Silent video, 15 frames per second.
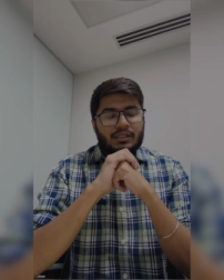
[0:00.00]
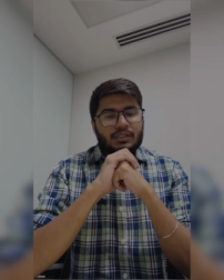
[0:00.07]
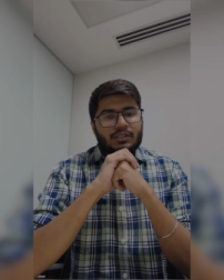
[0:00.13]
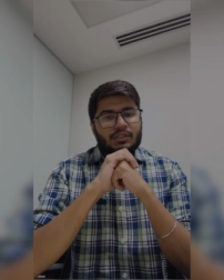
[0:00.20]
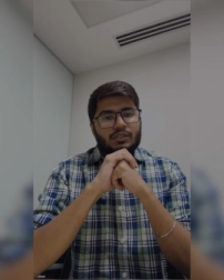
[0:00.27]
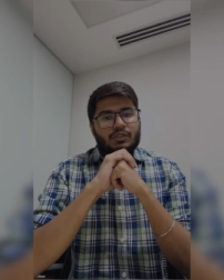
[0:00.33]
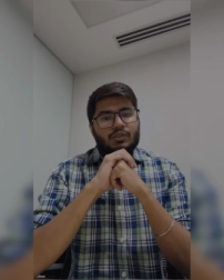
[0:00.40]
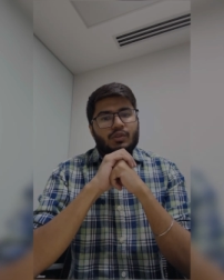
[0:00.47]

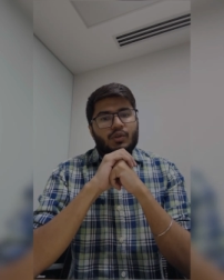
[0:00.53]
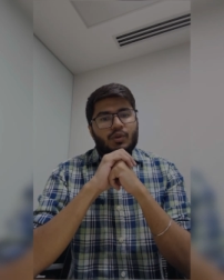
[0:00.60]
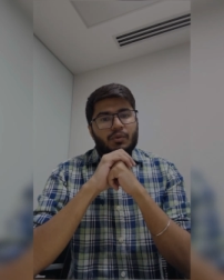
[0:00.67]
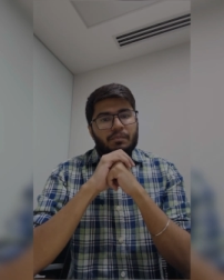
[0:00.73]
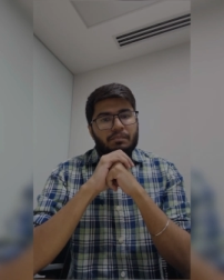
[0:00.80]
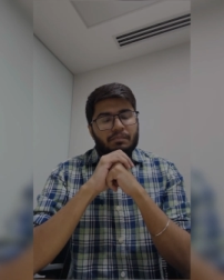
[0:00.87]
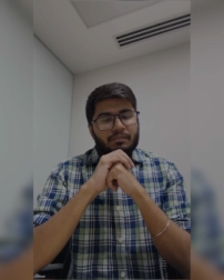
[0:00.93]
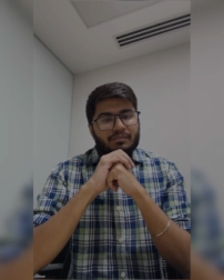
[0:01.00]

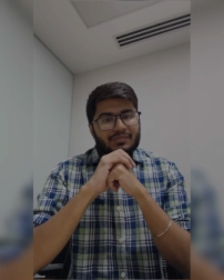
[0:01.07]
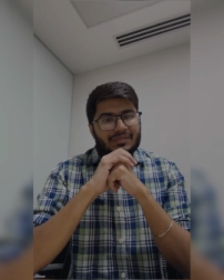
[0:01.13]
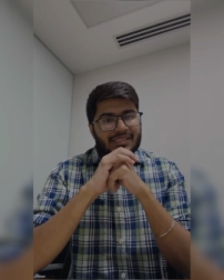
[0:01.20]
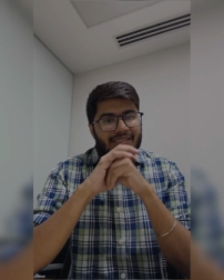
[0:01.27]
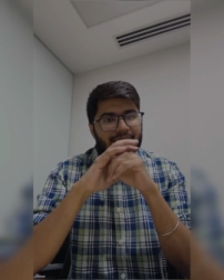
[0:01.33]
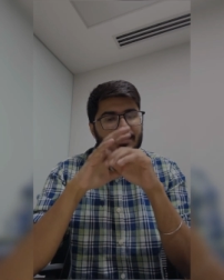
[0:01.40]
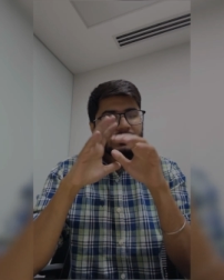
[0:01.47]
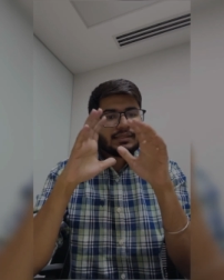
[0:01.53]
So
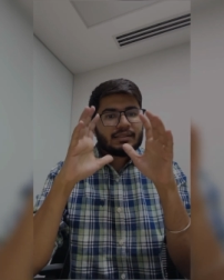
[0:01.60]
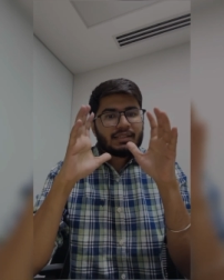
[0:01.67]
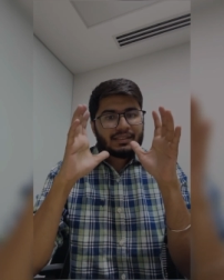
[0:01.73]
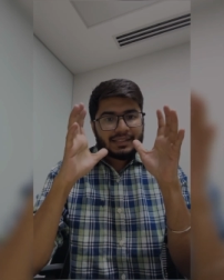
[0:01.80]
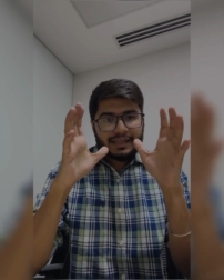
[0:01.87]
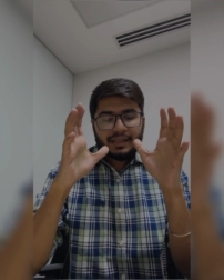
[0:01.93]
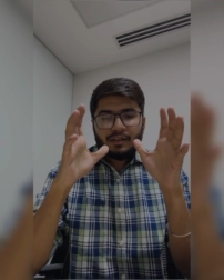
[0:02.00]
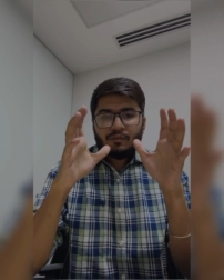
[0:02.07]
this is the
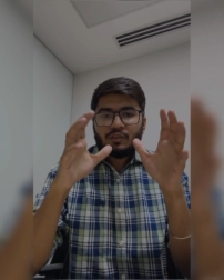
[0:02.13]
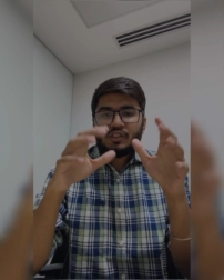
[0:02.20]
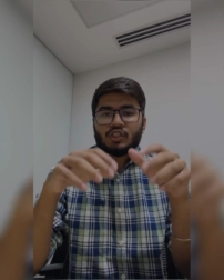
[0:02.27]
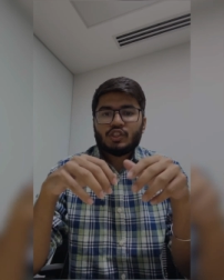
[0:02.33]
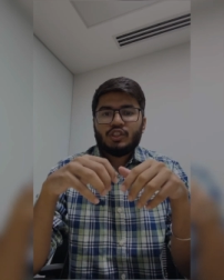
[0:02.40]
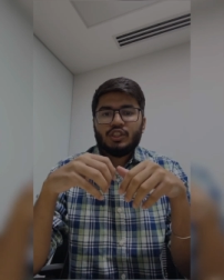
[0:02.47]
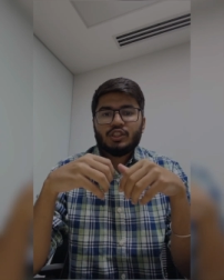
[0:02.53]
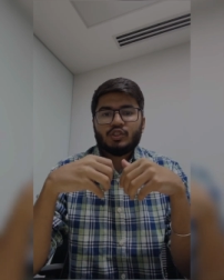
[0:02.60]
thing
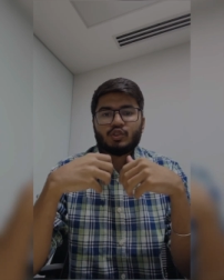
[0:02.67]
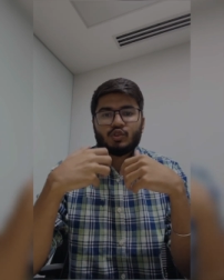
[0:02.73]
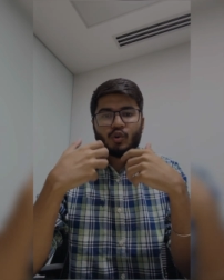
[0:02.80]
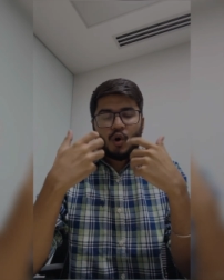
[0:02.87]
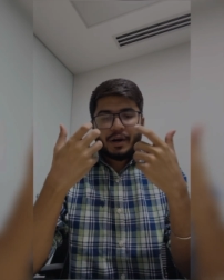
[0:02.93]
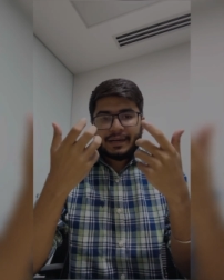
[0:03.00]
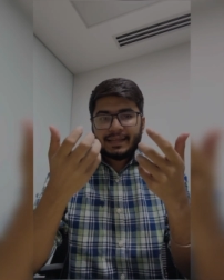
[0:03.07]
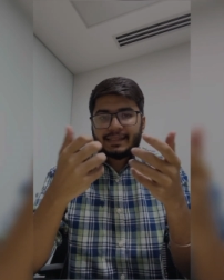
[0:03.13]
which does
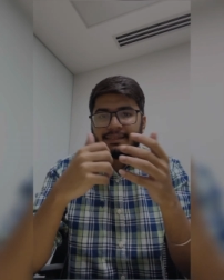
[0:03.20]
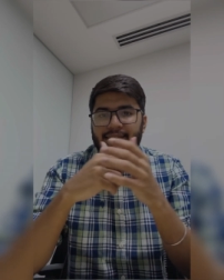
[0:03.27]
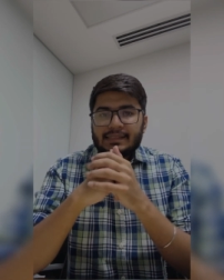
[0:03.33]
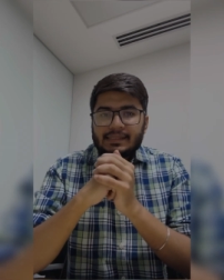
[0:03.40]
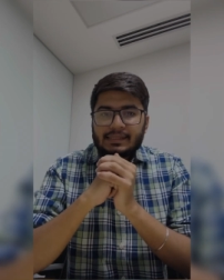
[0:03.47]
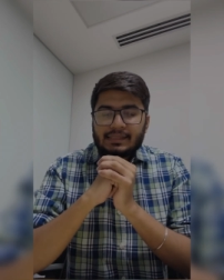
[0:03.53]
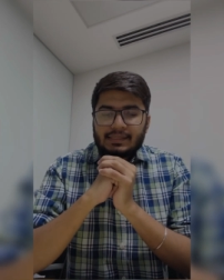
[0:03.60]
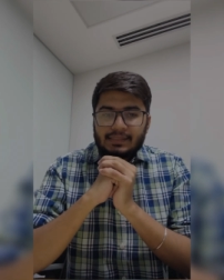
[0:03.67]
not
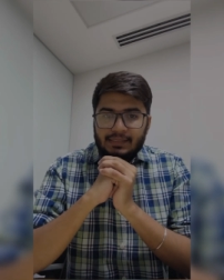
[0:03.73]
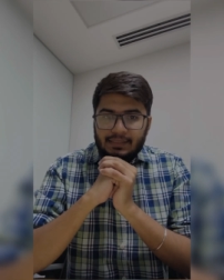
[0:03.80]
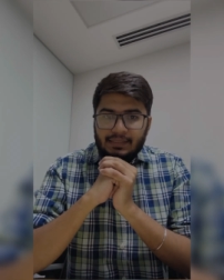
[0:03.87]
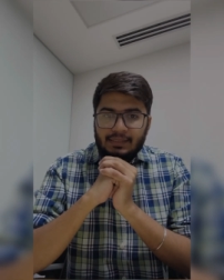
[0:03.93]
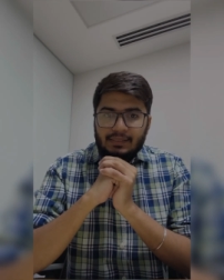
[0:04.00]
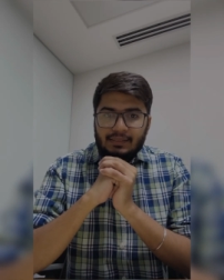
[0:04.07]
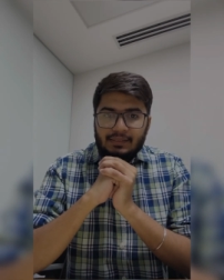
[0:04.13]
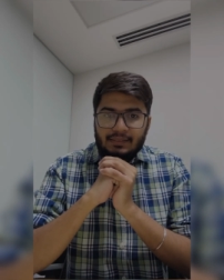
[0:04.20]
exist
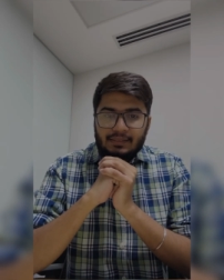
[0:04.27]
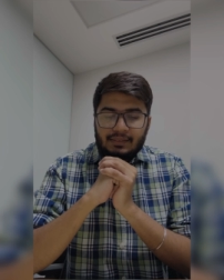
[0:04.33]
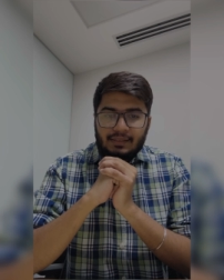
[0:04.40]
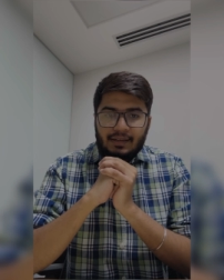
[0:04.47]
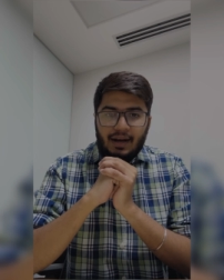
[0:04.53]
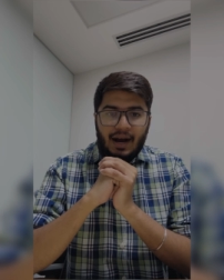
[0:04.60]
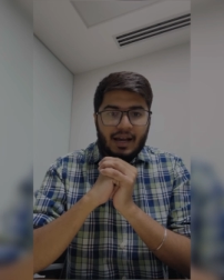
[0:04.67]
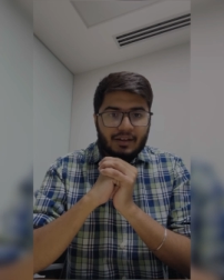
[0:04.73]
in
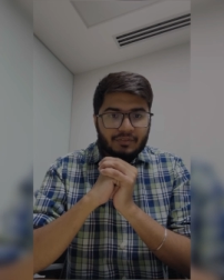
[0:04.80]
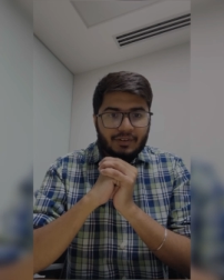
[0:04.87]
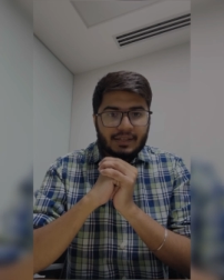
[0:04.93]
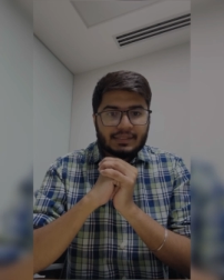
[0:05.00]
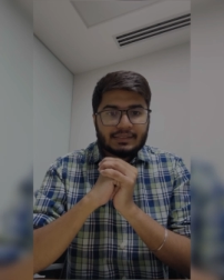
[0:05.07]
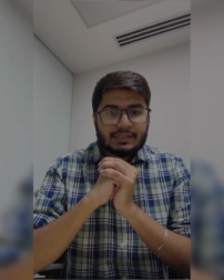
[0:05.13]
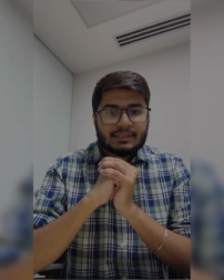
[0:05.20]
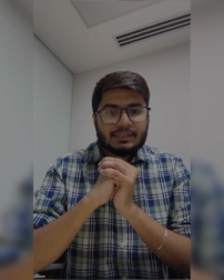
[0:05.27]

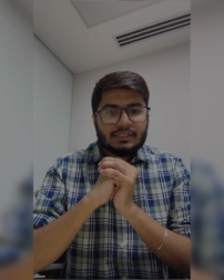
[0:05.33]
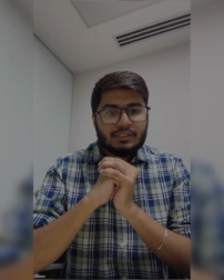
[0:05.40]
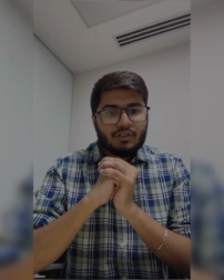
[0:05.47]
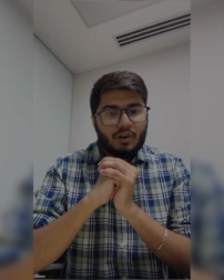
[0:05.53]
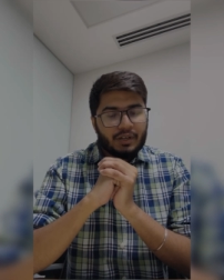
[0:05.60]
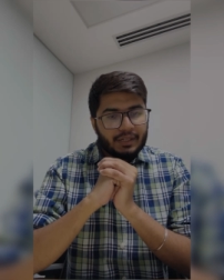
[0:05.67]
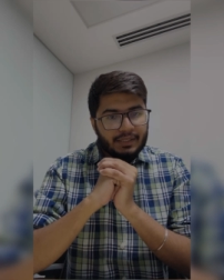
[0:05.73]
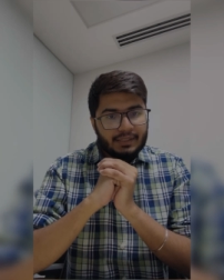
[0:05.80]
IFRS 16
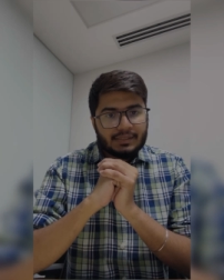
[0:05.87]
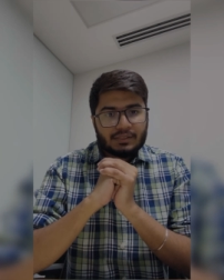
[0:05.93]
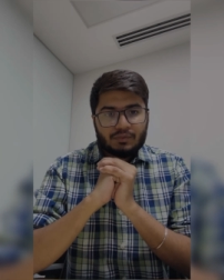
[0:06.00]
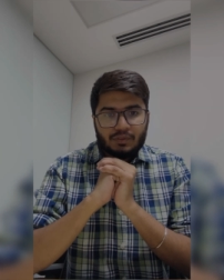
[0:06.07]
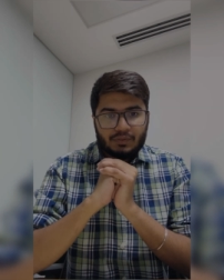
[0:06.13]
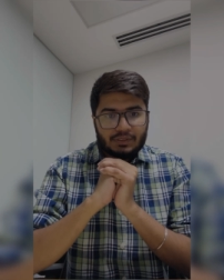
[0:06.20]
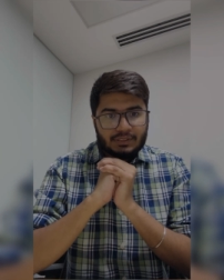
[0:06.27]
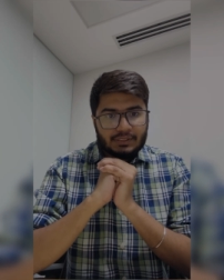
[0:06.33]
or Ind AS
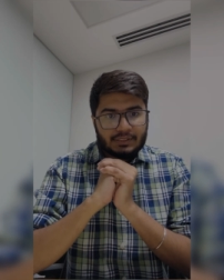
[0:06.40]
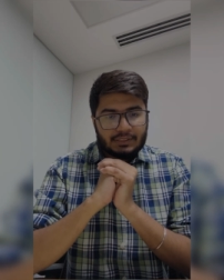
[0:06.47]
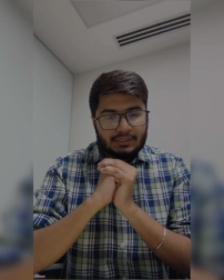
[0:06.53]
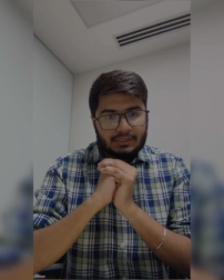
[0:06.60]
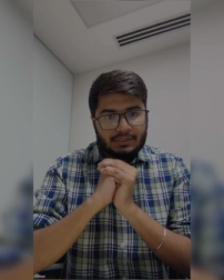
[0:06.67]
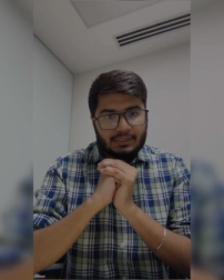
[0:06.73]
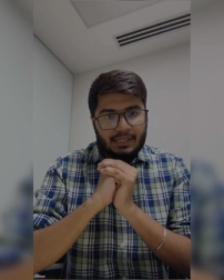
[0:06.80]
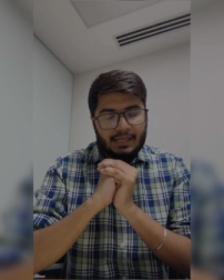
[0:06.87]

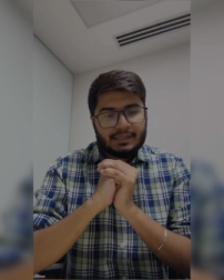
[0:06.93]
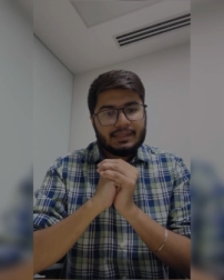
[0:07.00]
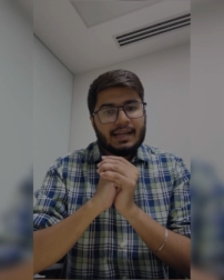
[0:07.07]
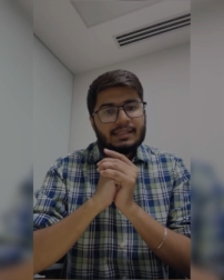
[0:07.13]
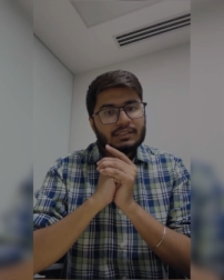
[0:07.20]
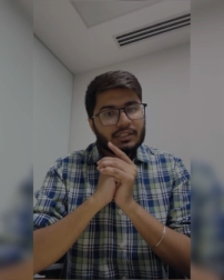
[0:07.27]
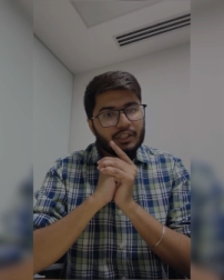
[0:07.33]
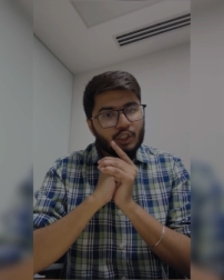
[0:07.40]
1116, and
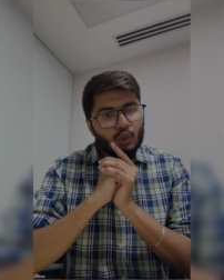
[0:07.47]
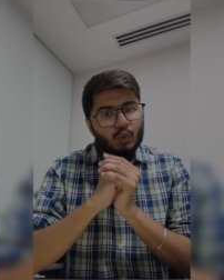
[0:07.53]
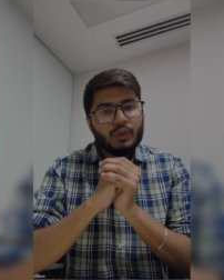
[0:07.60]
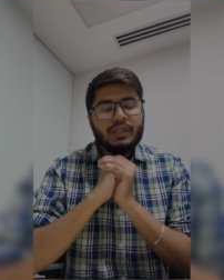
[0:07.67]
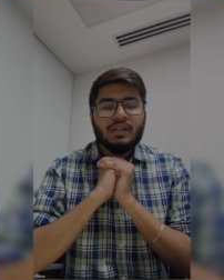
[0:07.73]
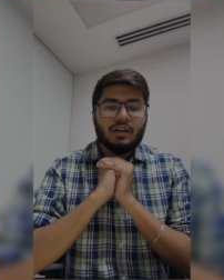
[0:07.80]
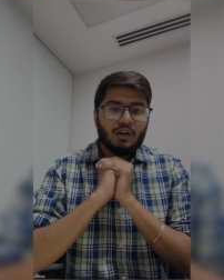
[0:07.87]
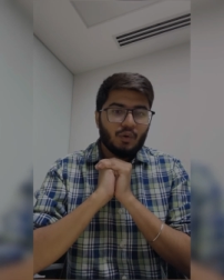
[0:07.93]
that's a
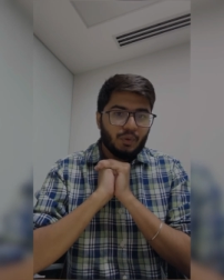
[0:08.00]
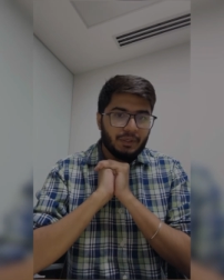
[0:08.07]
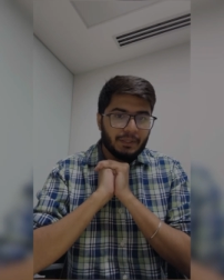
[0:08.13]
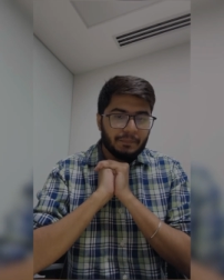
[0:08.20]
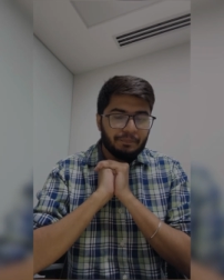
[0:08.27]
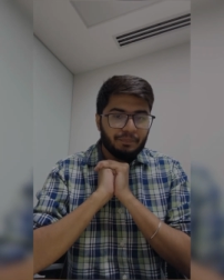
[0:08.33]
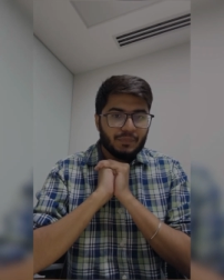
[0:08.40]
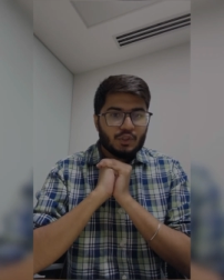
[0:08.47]
unique accounting.